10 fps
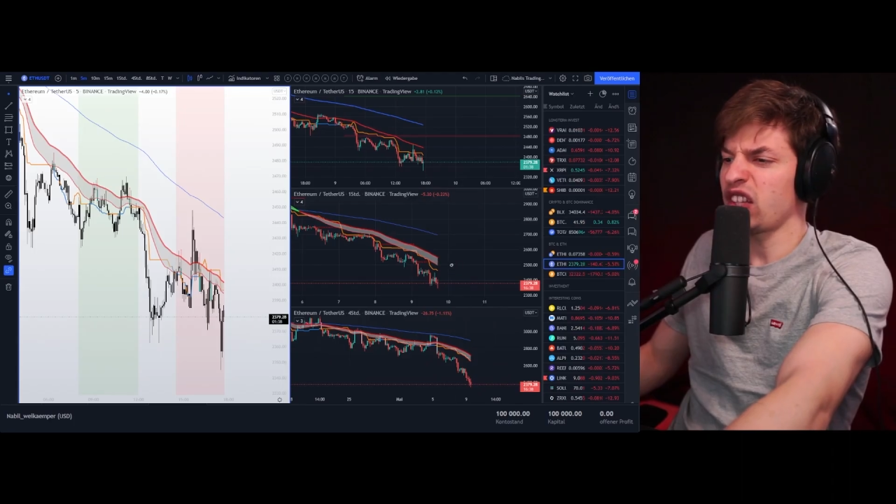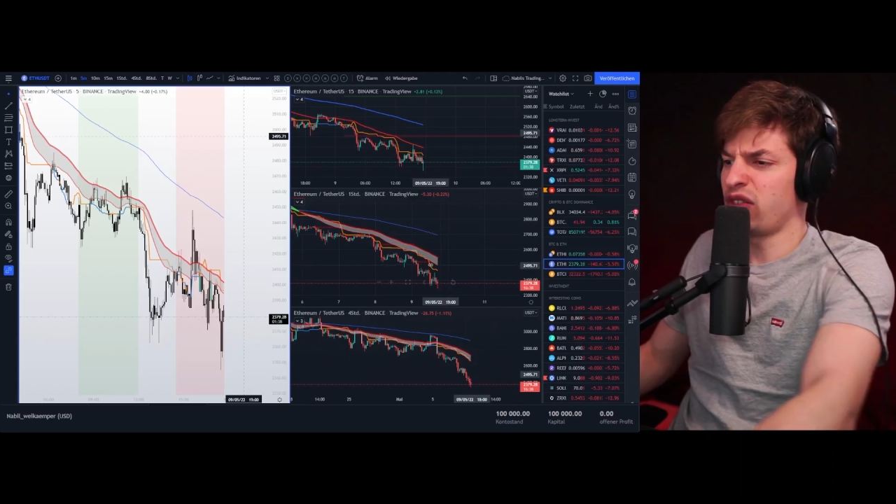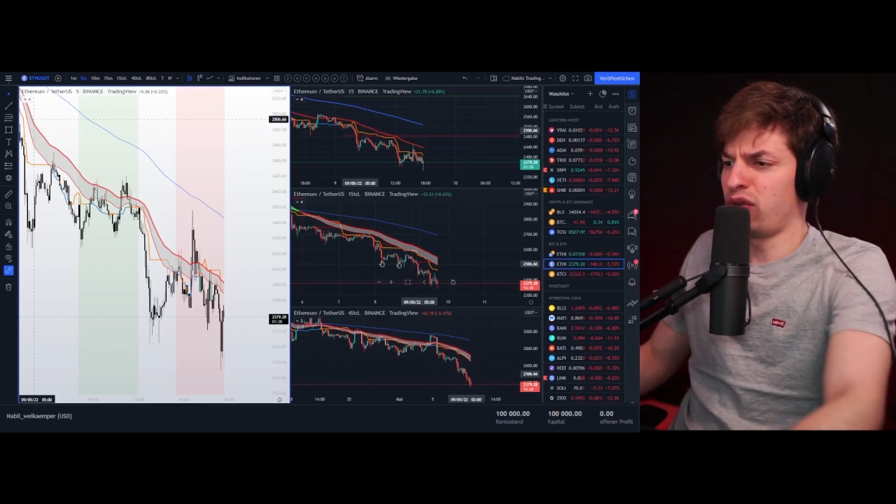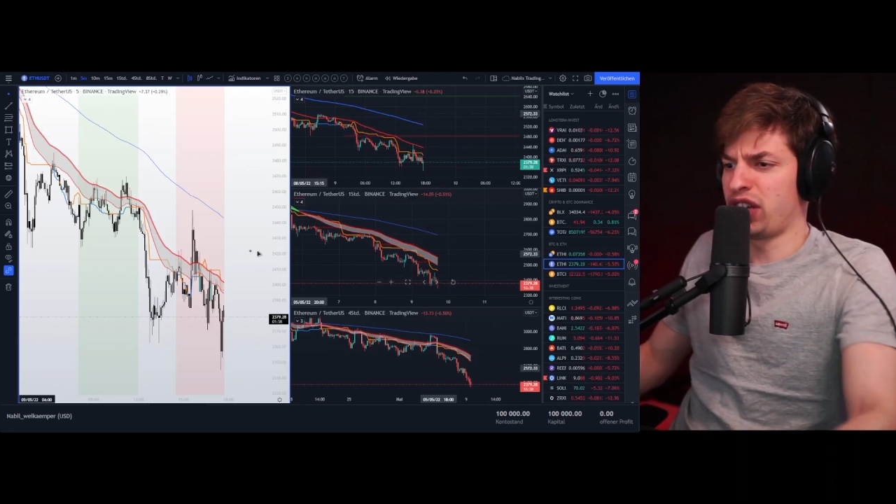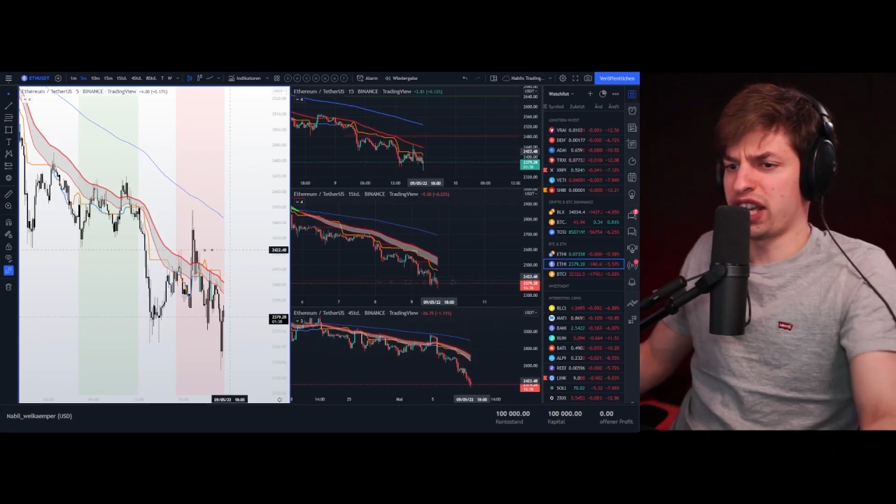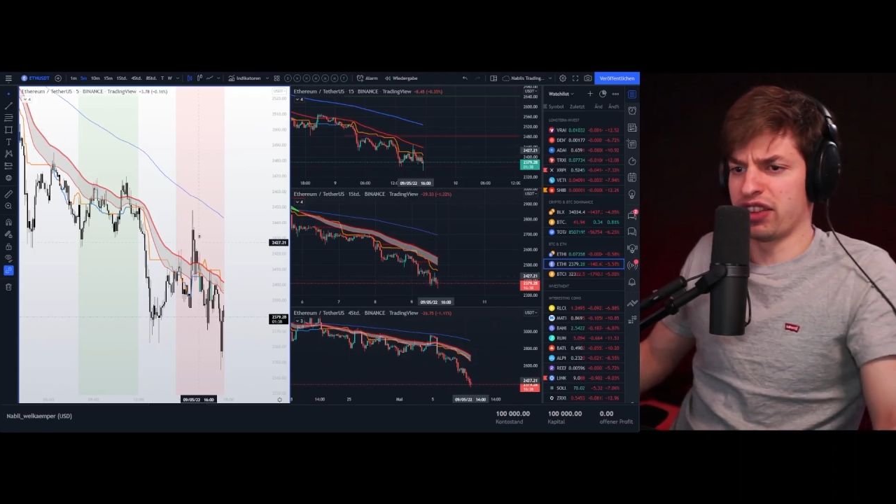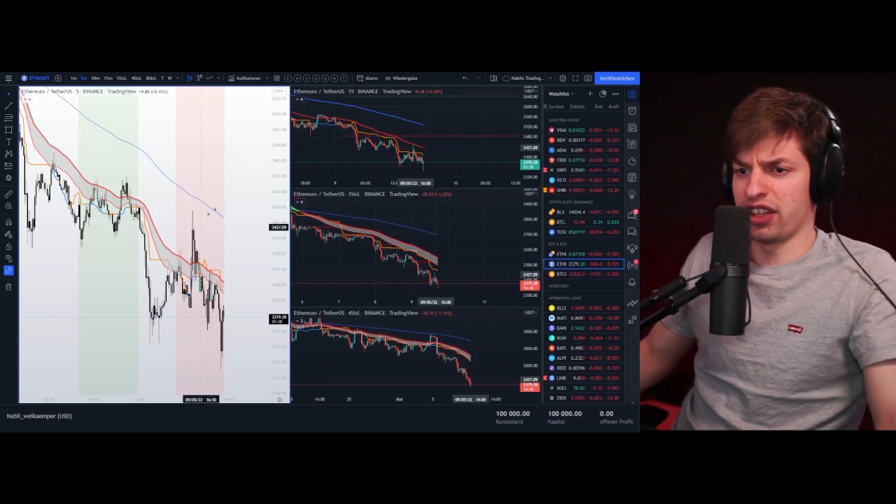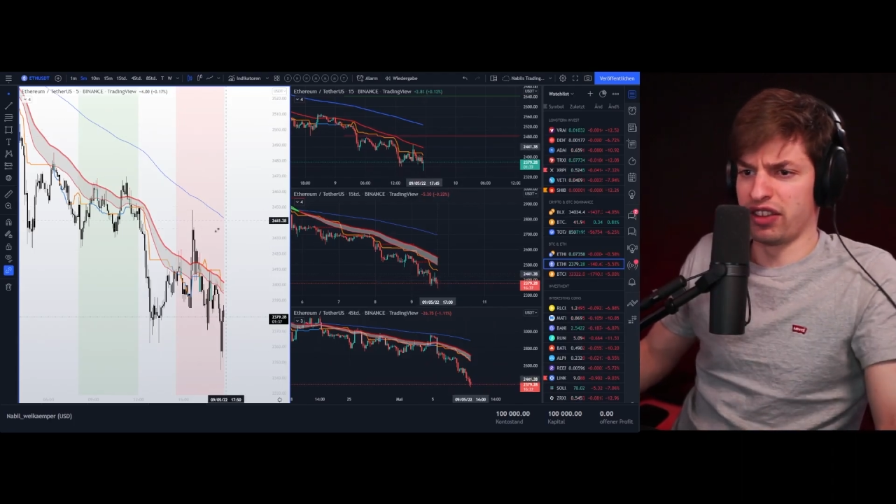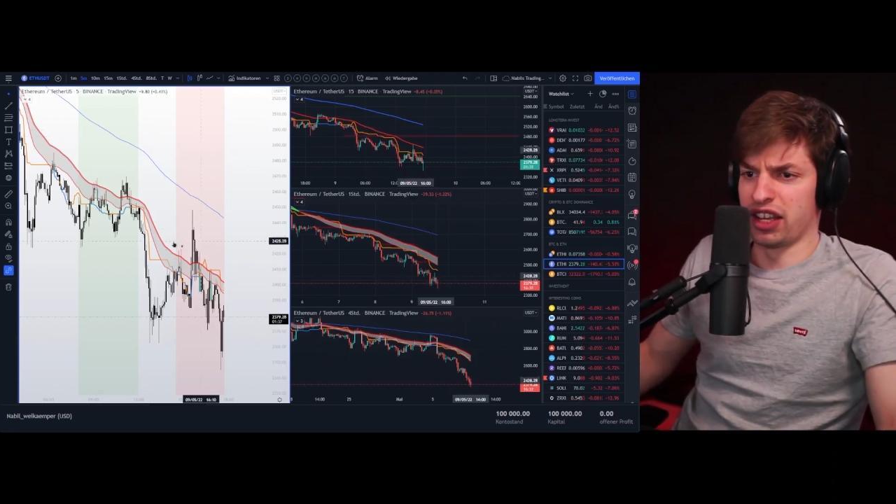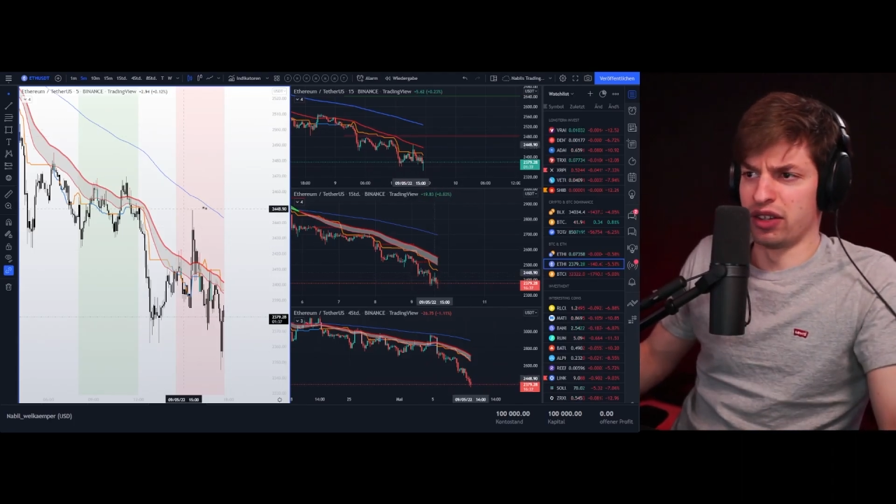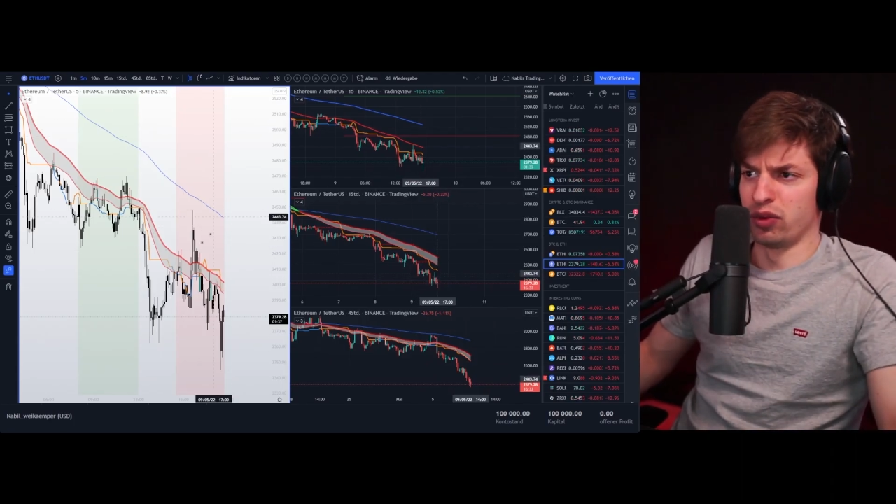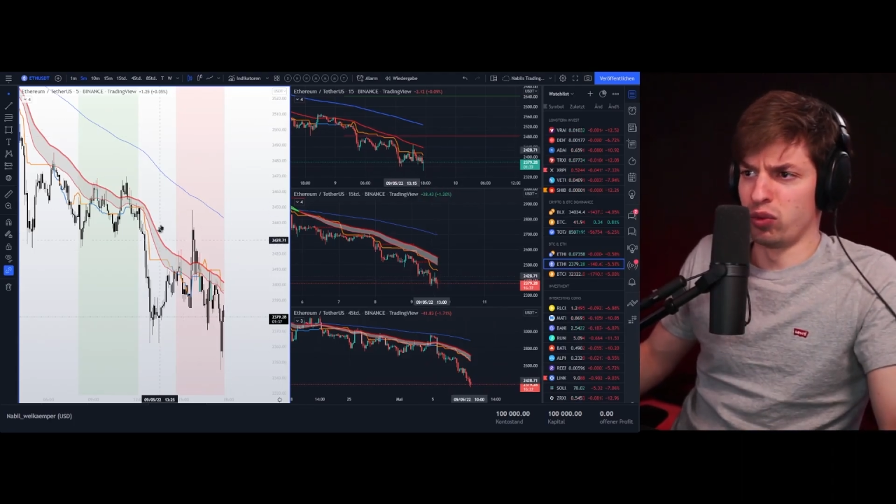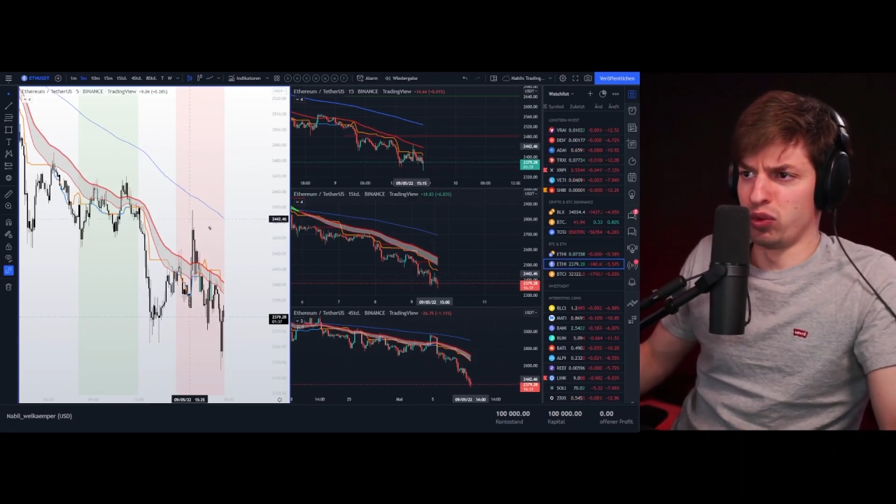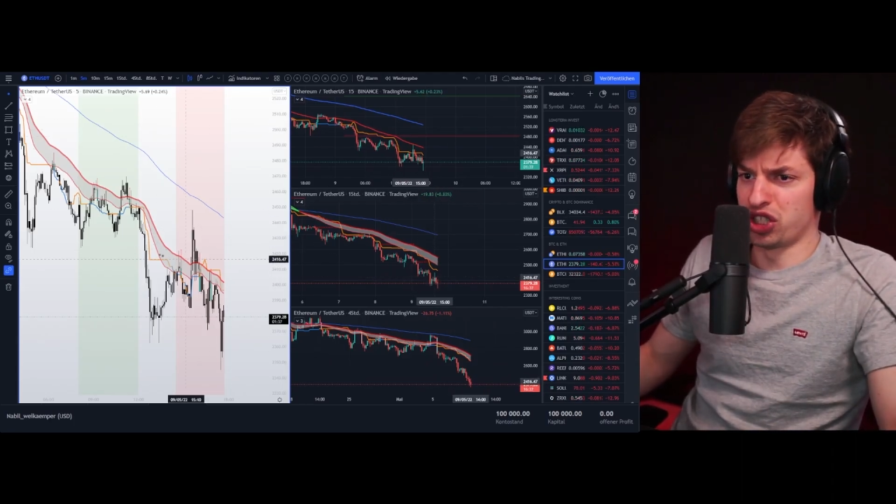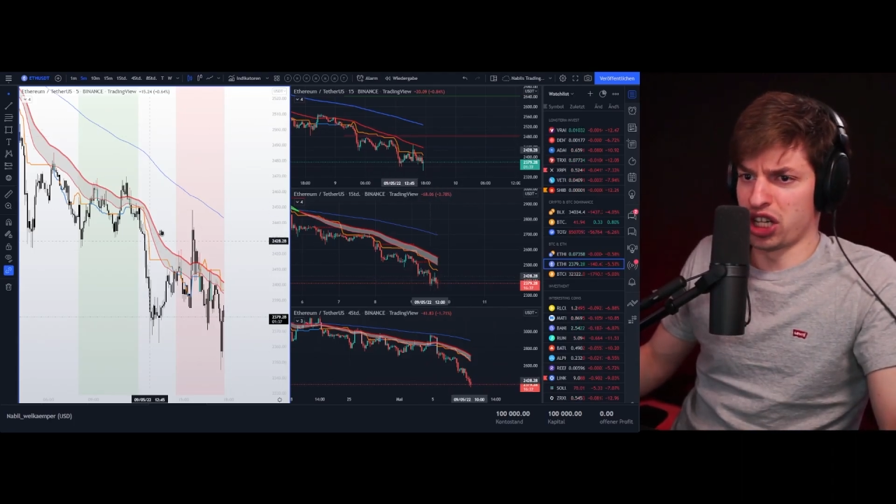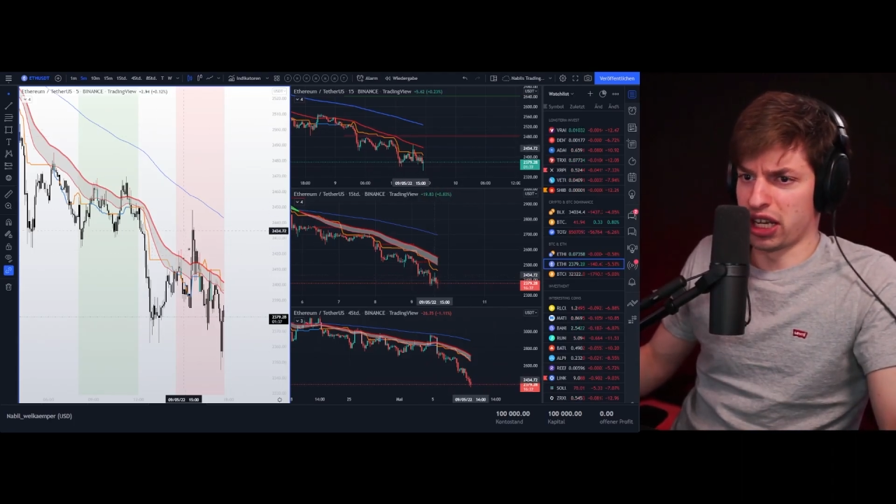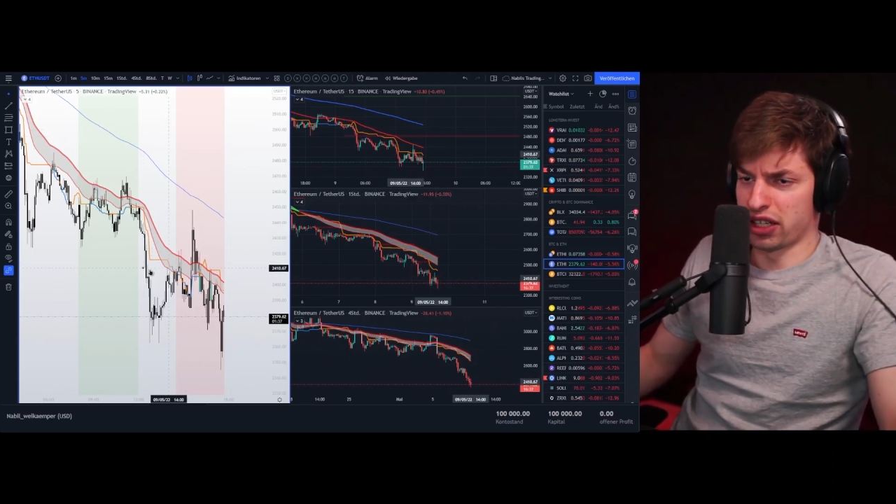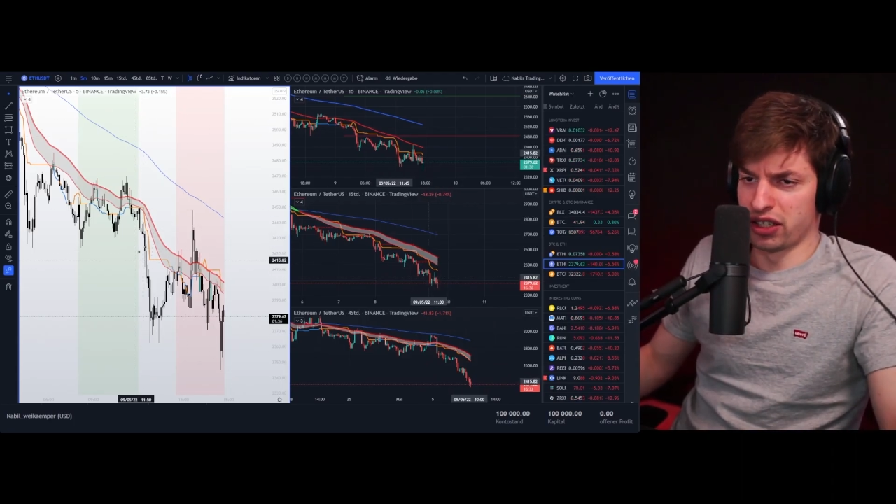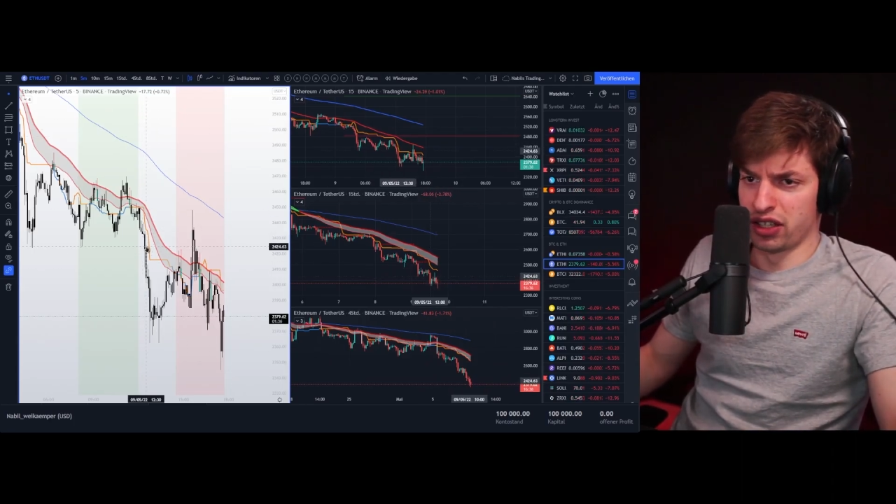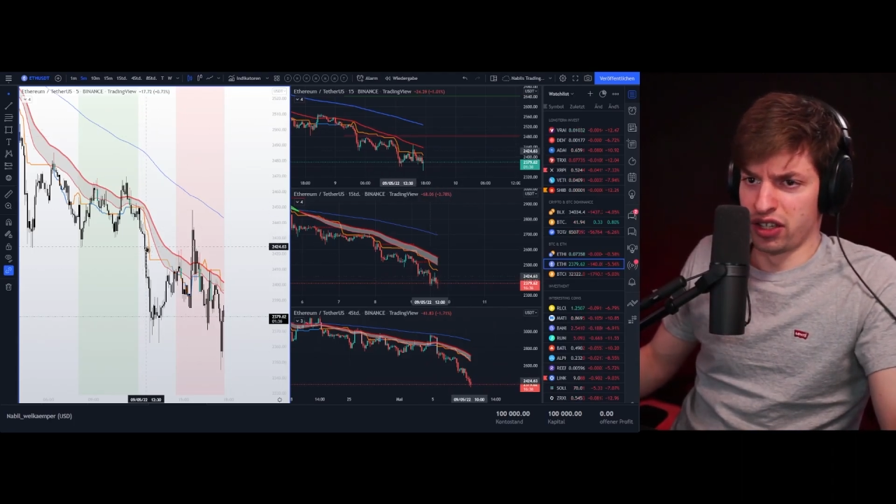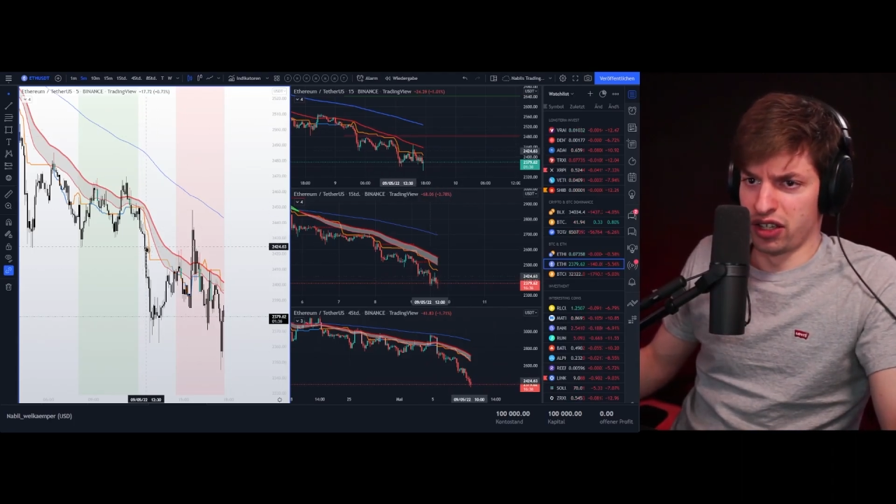If we get it, then we check